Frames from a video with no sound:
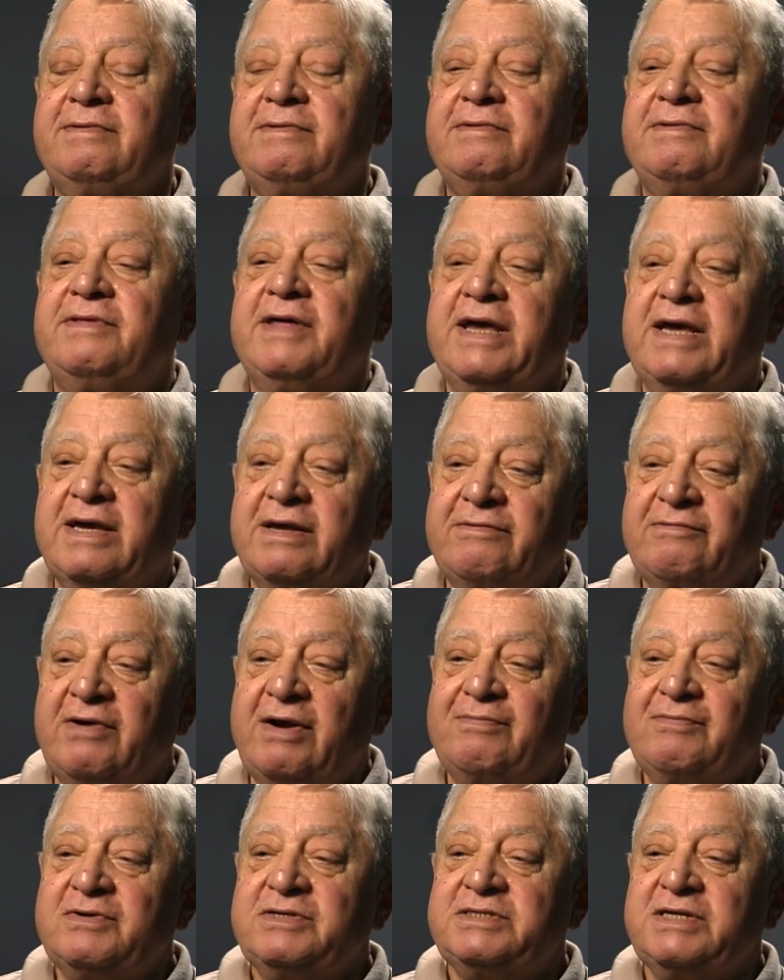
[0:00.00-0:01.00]
they can
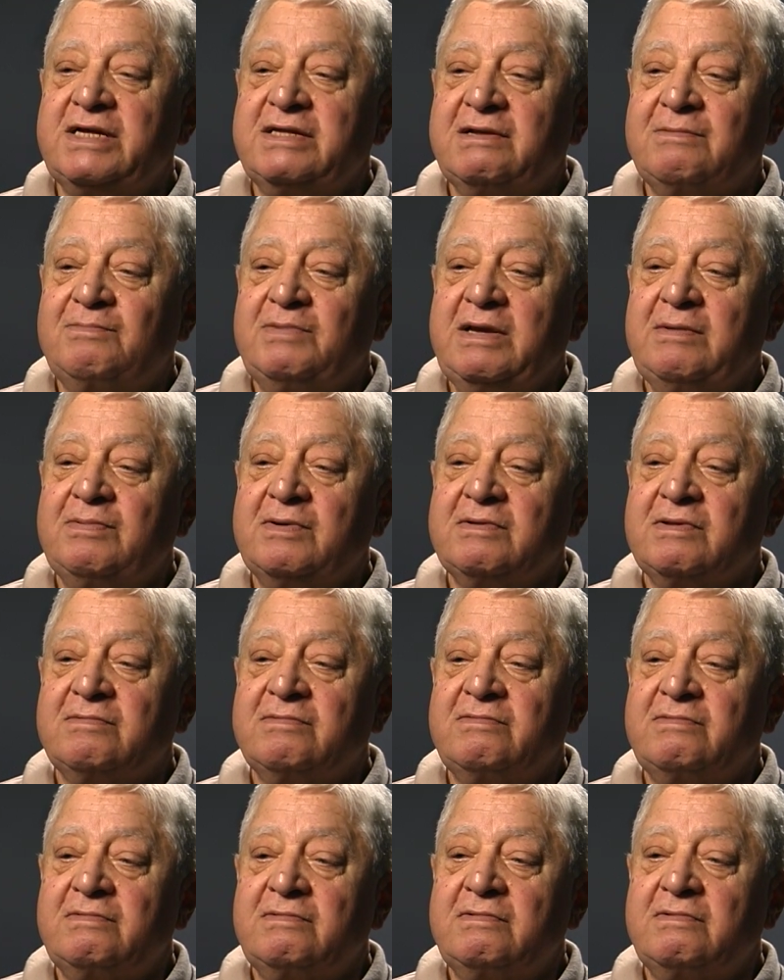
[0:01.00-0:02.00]
represent the people.
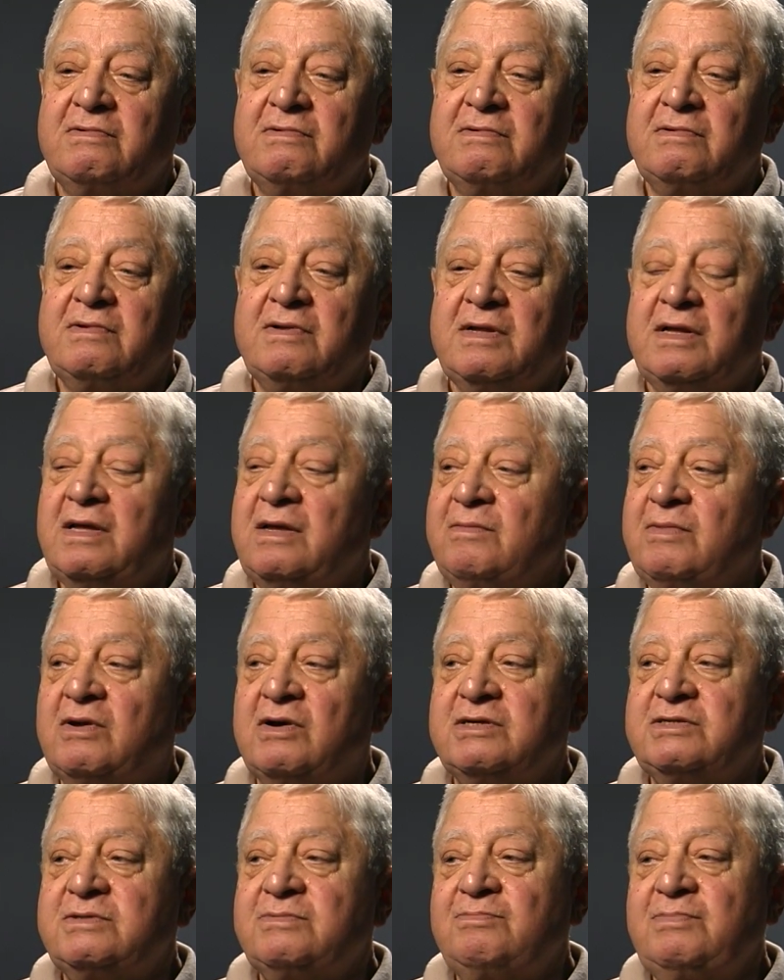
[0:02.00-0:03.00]

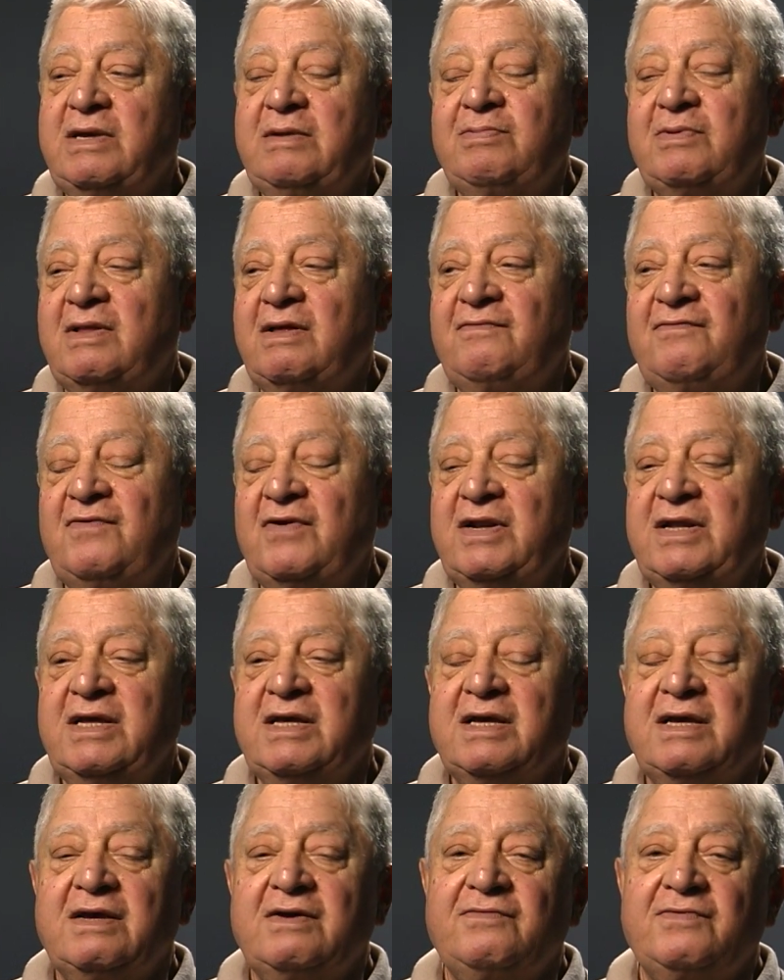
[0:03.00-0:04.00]
Because people are funny.
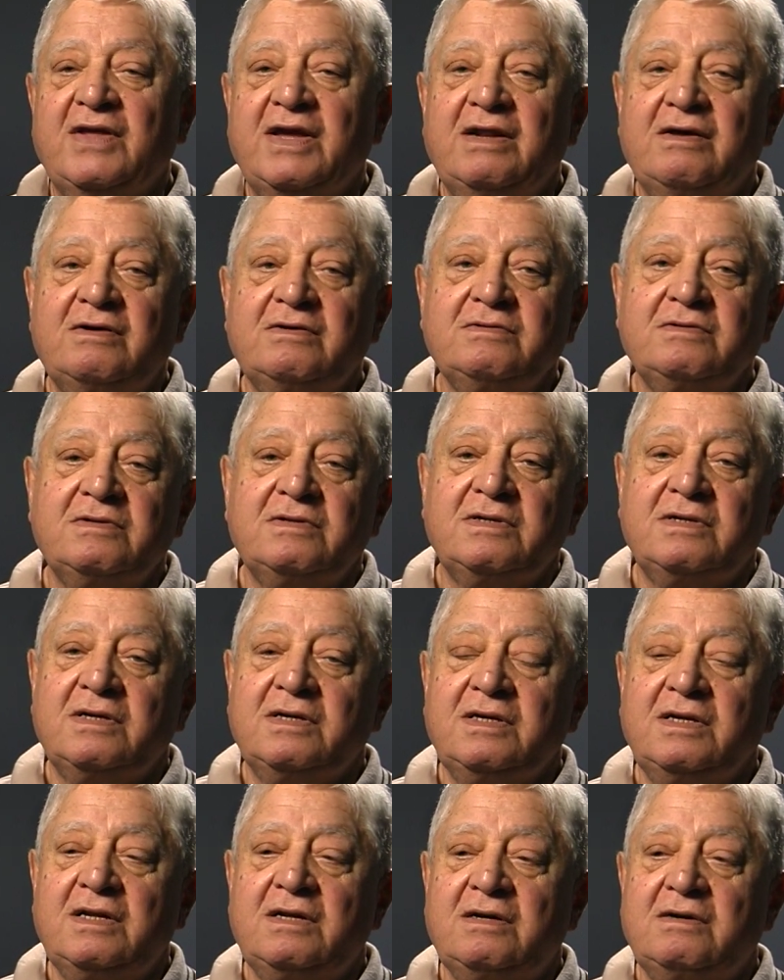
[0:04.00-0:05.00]
If they don't,
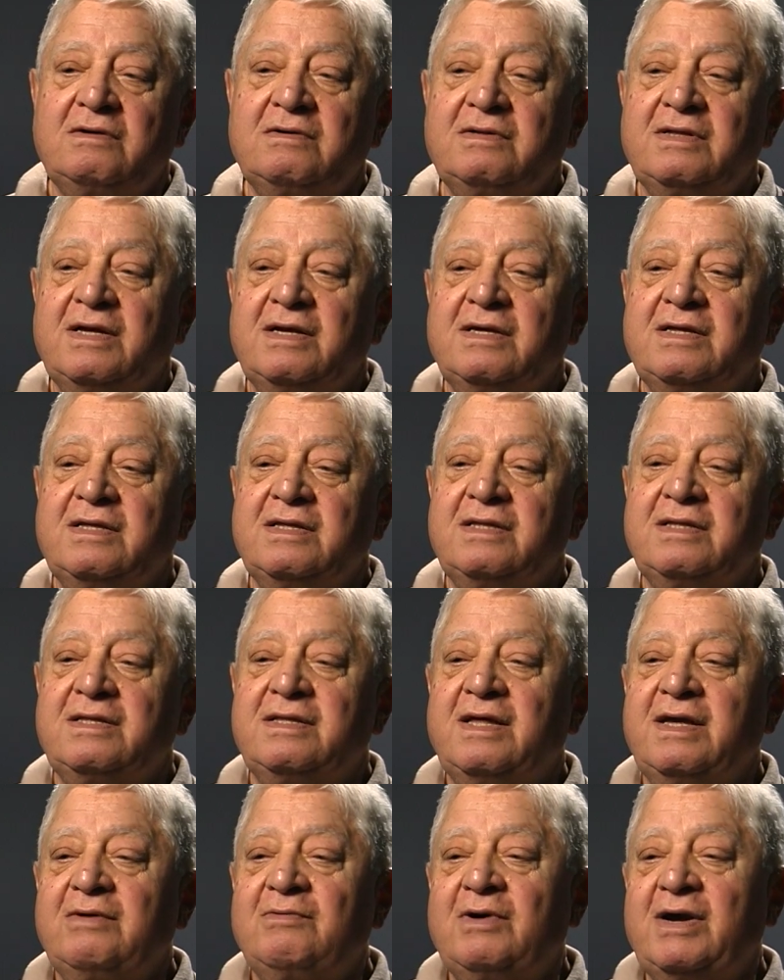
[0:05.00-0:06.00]
you know,
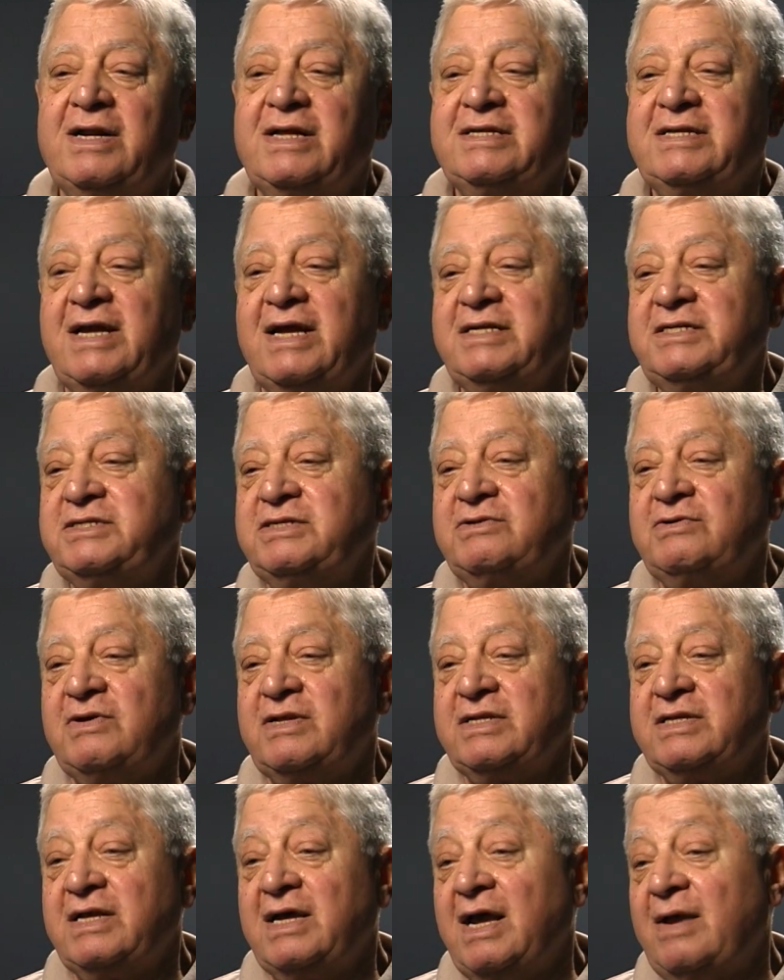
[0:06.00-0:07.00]
they want attention all
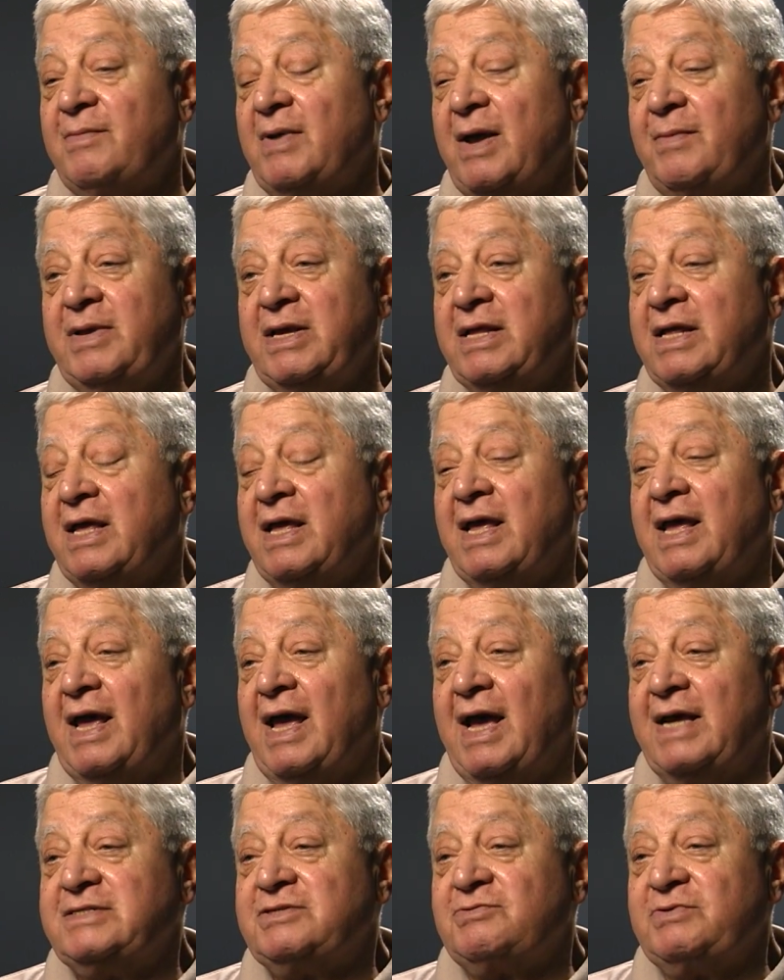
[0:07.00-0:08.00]
the time. I mean,
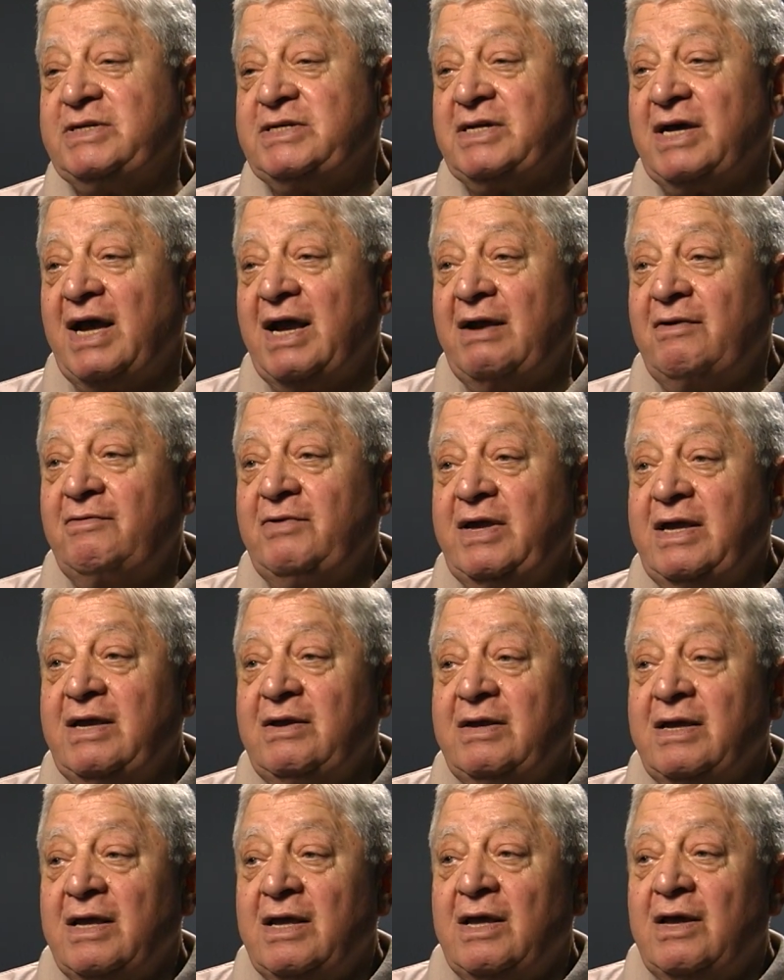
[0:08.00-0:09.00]
as a retiree,
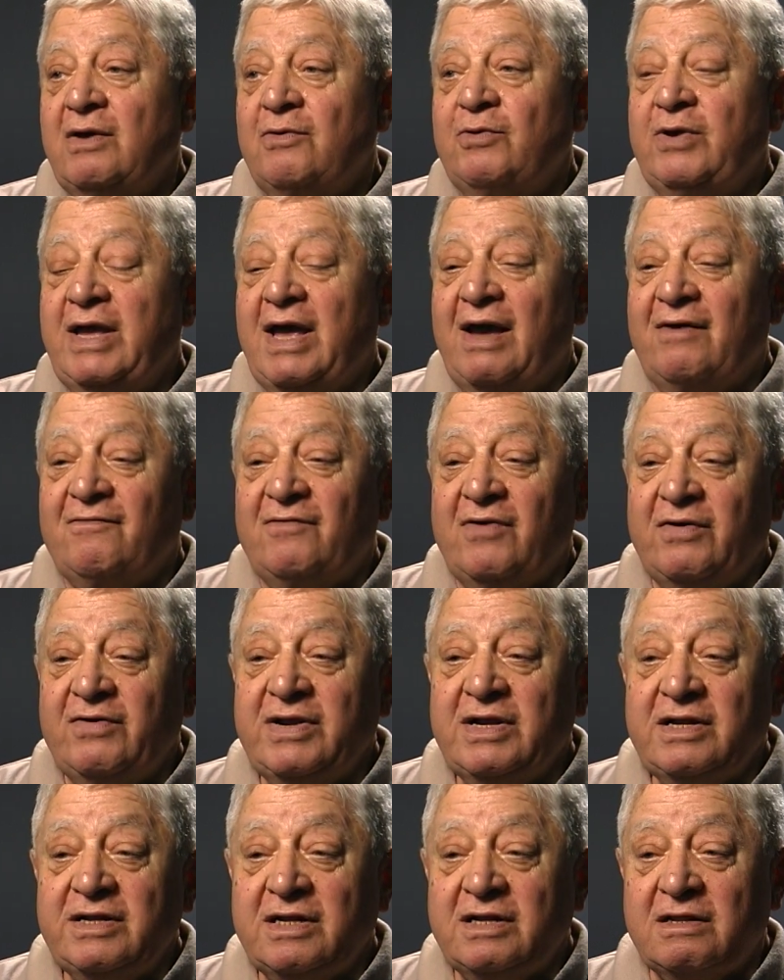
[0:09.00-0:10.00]
we have very
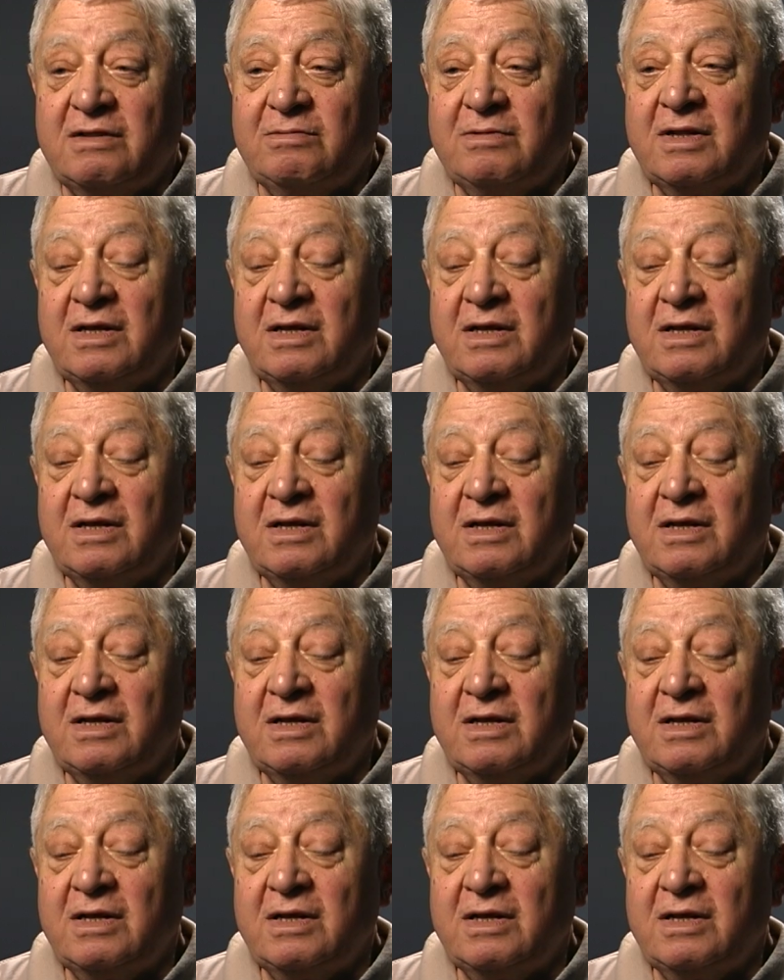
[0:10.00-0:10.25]
little